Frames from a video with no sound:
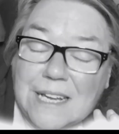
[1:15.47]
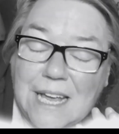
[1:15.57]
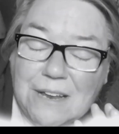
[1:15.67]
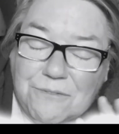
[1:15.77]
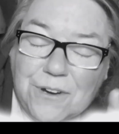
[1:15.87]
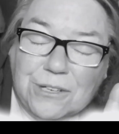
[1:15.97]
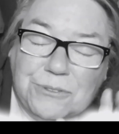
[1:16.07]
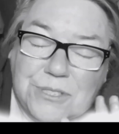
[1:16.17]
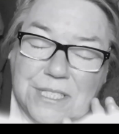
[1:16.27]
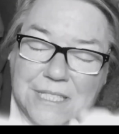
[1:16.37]
and followed
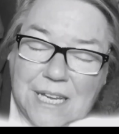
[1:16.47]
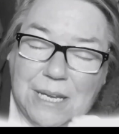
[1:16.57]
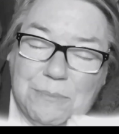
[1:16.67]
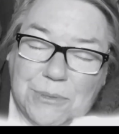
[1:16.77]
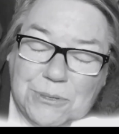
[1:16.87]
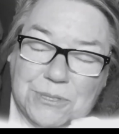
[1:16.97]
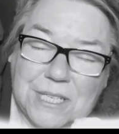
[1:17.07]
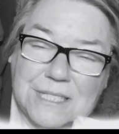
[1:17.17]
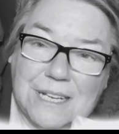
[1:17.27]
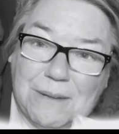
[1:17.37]
the same
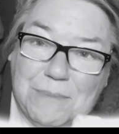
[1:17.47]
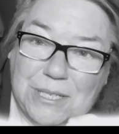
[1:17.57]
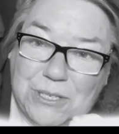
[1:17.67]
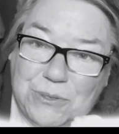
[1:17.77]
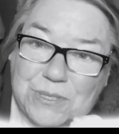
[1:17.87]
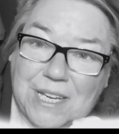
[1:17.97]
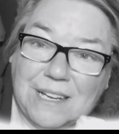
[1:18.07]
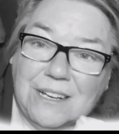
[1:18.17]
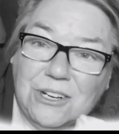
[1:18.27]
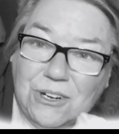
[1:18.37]
process that I've been using
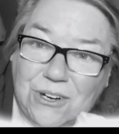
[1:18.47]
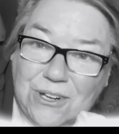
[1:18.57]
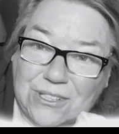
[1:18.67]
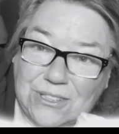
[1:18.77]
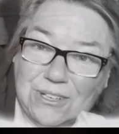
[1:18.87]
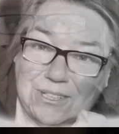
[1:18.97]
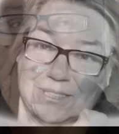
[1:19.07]
all along.